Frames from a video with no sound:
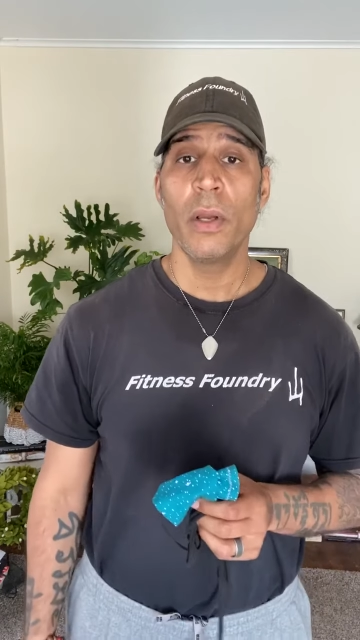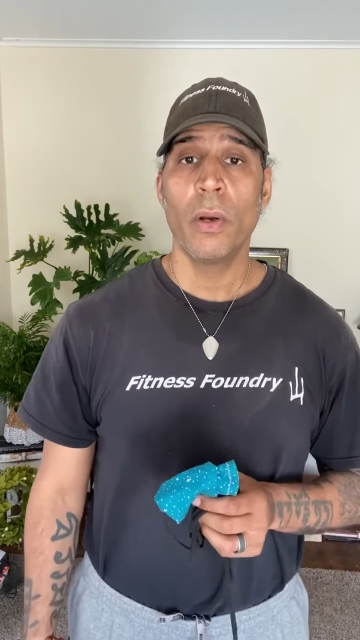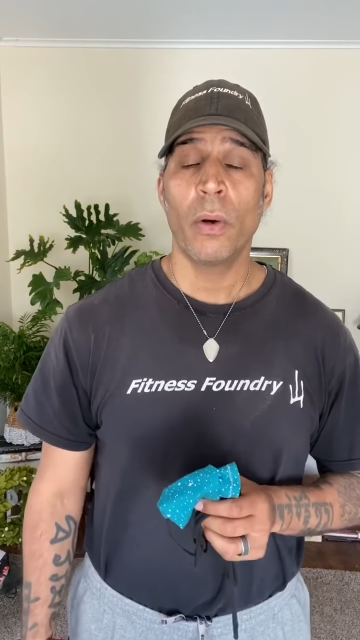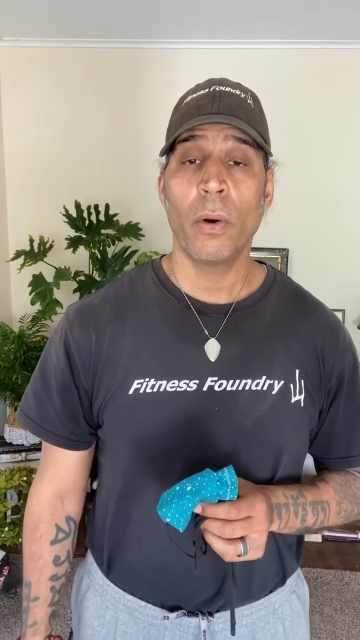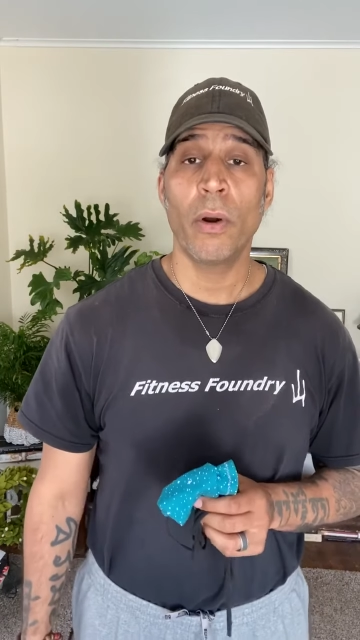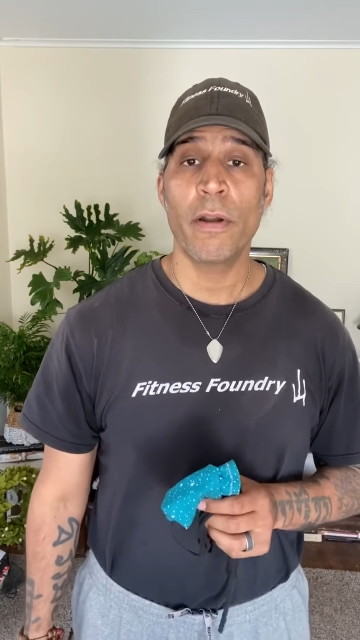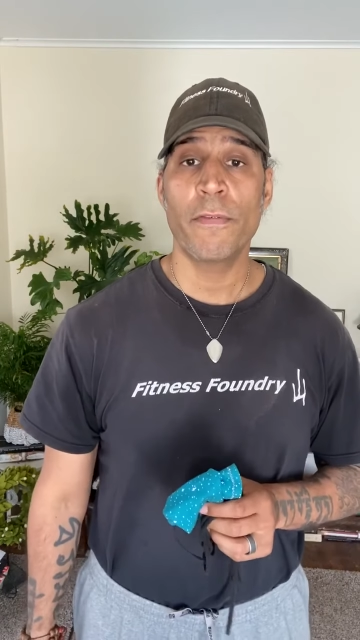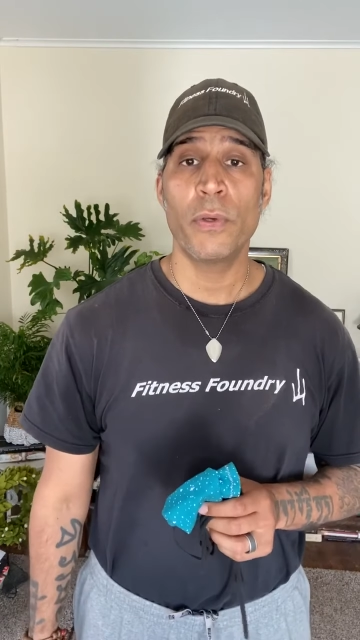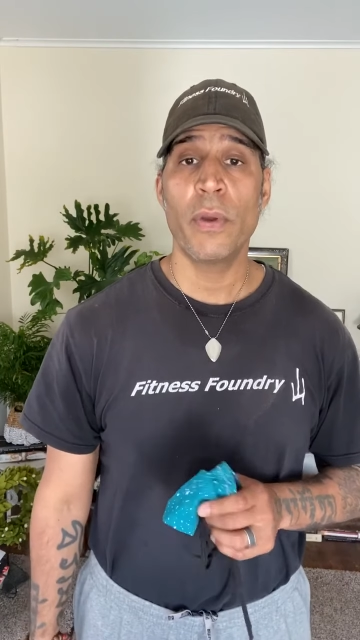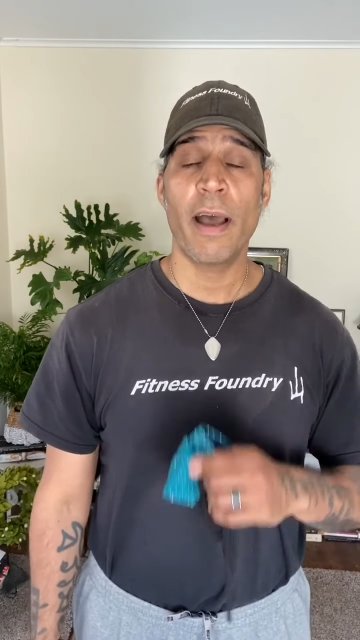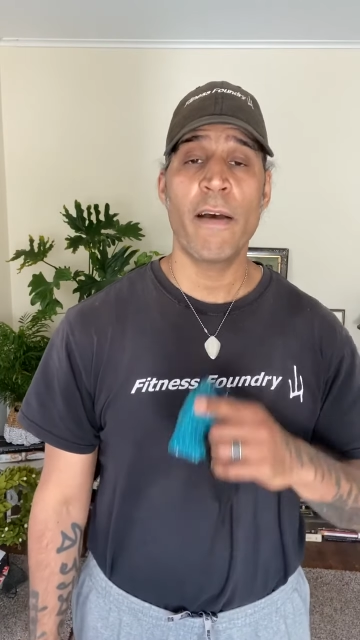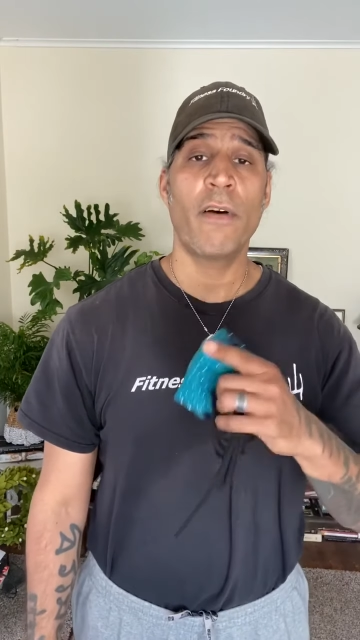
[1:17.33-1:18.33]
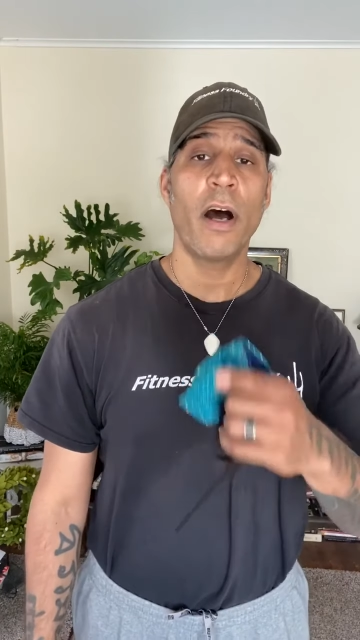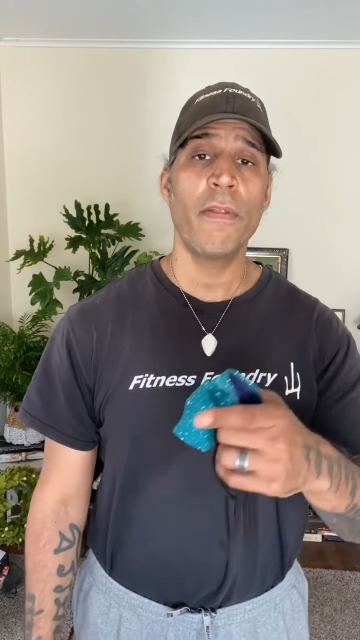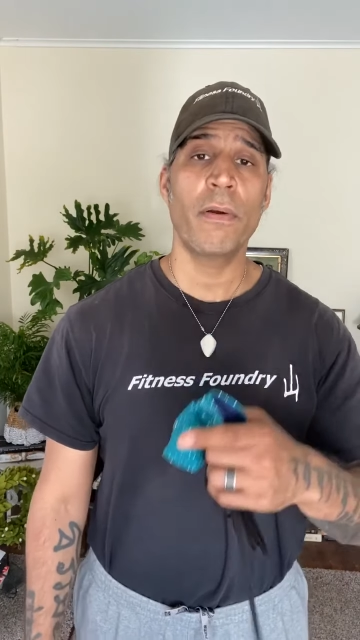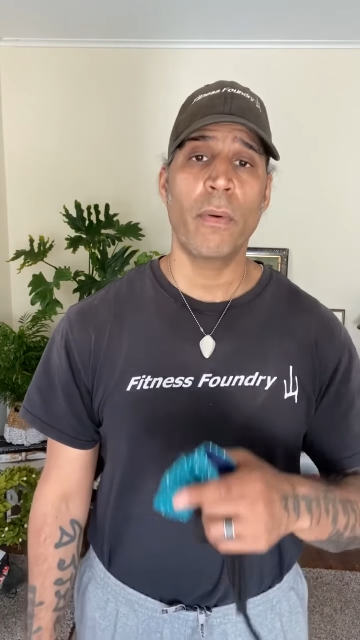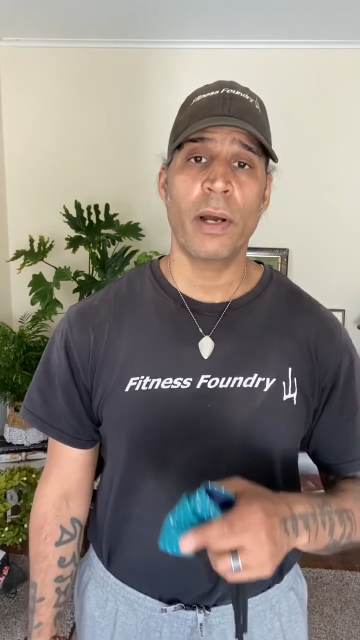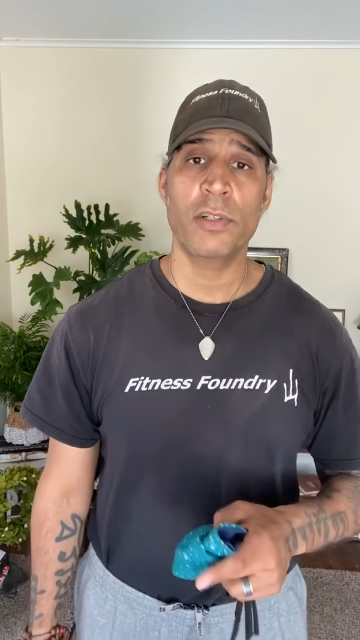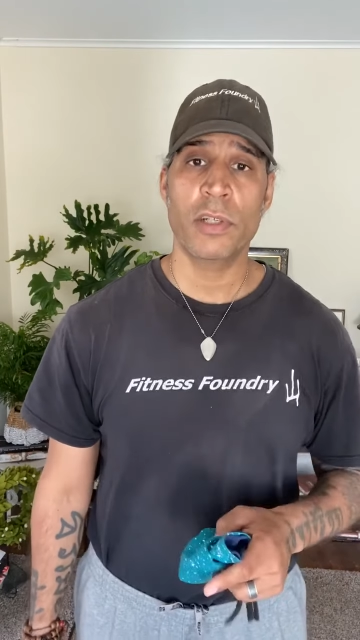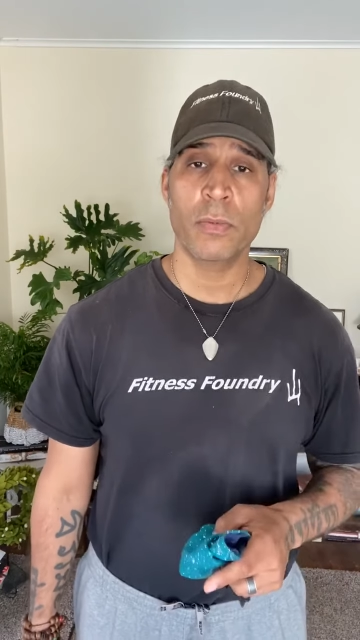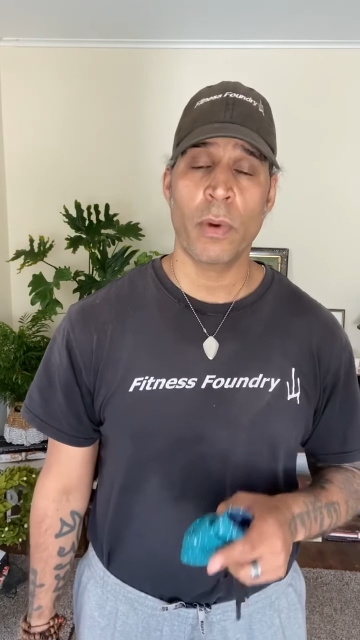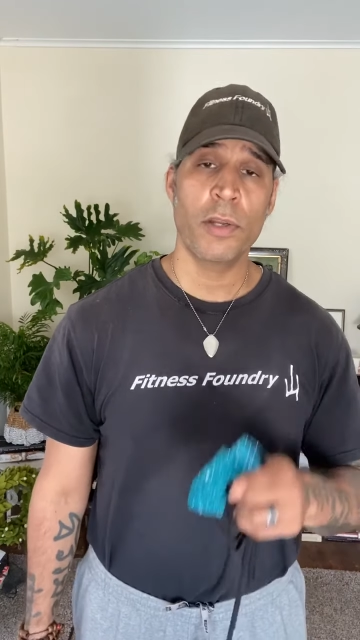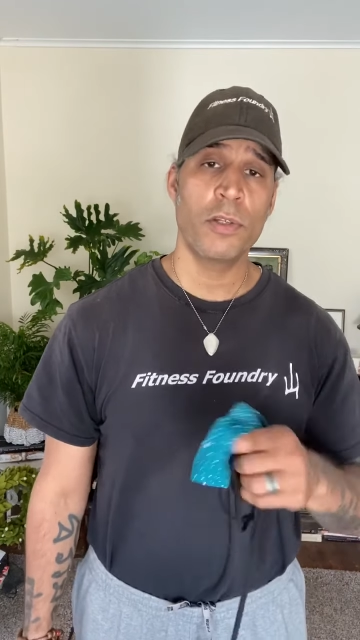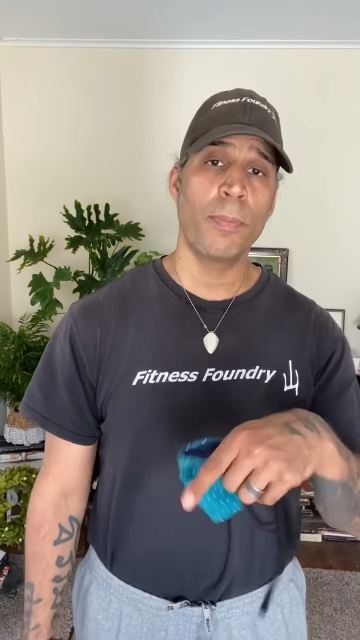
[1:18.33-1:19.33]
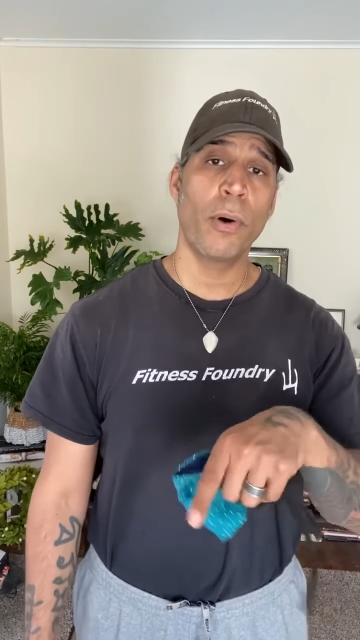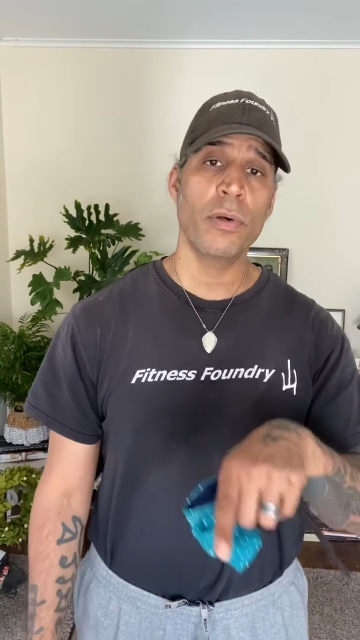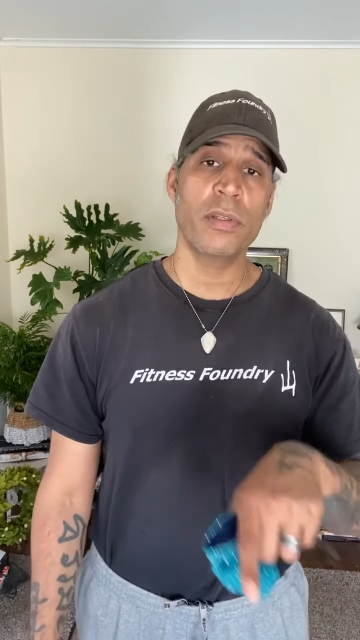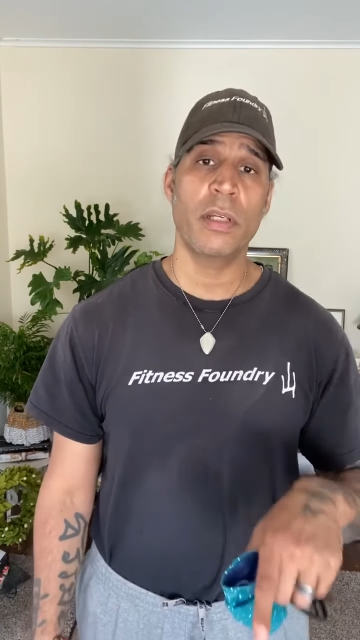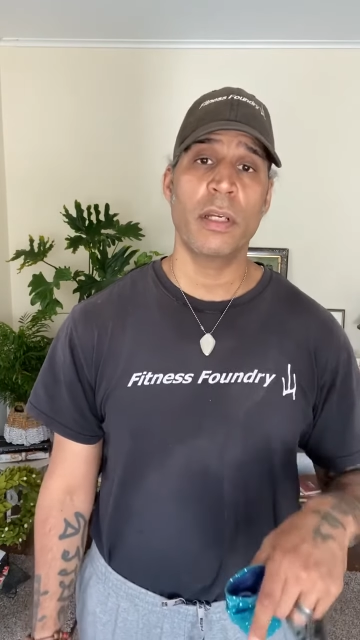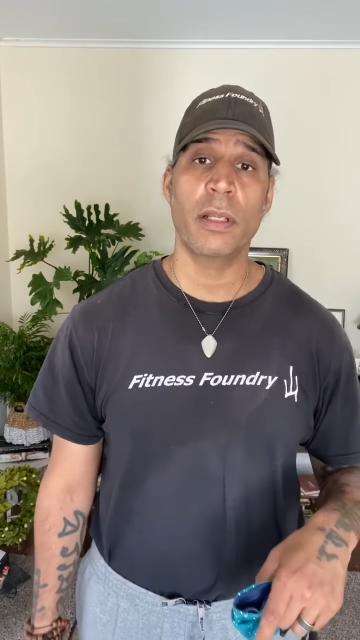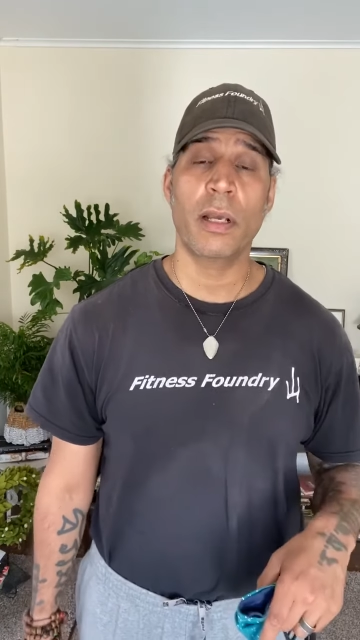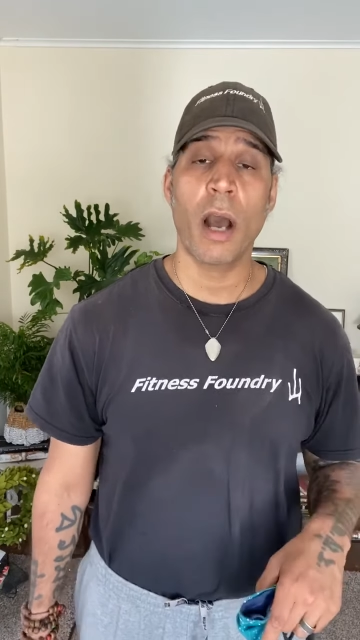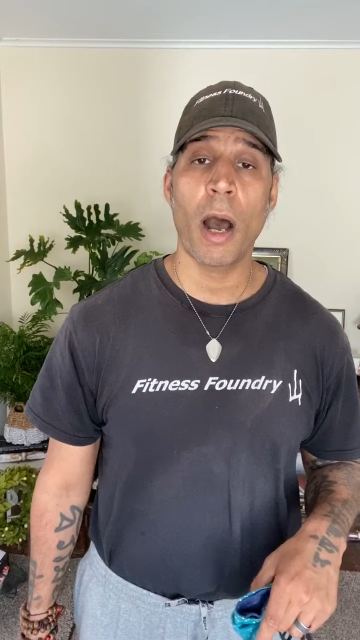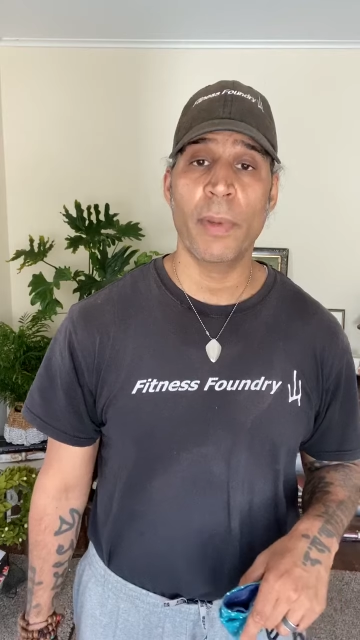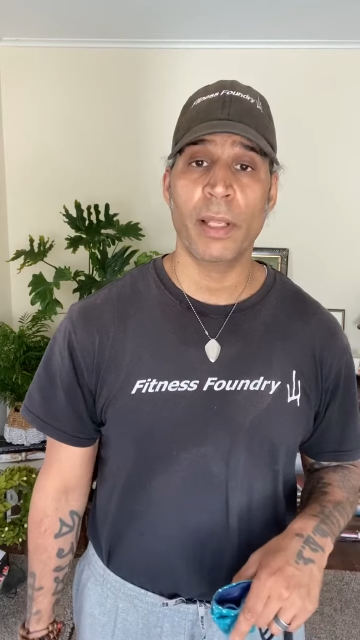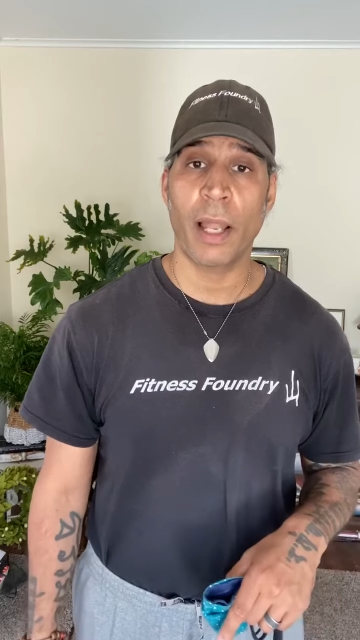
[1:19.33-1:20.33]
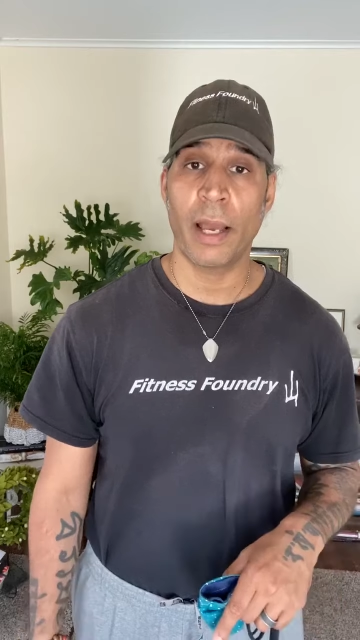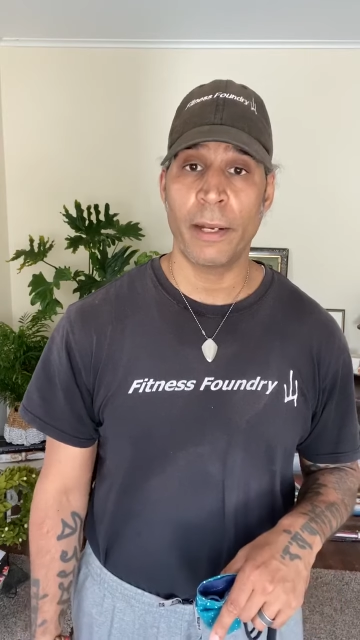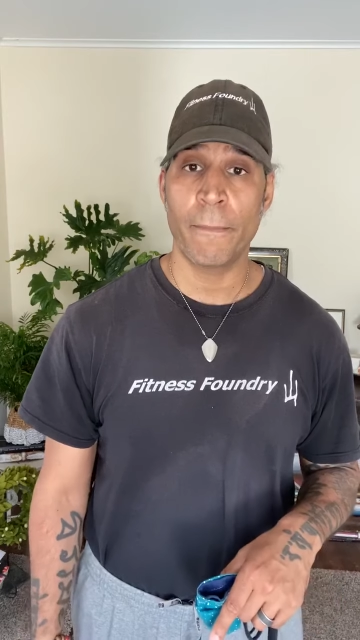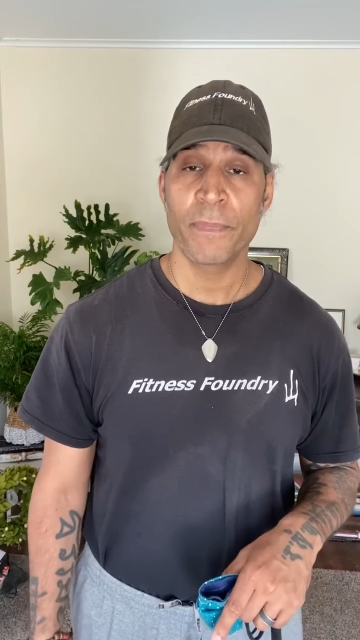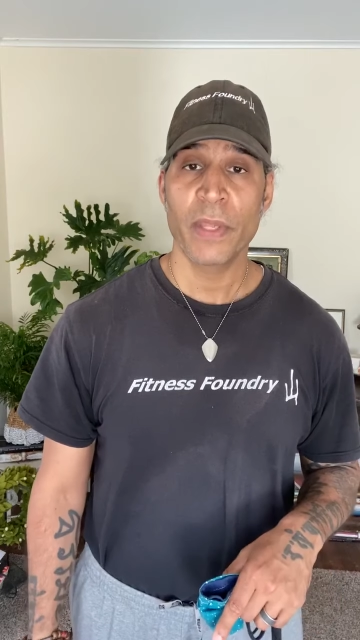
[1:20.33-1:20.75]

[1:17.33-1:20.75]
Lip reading: or if you have other questions, why don't you post it in the comment line.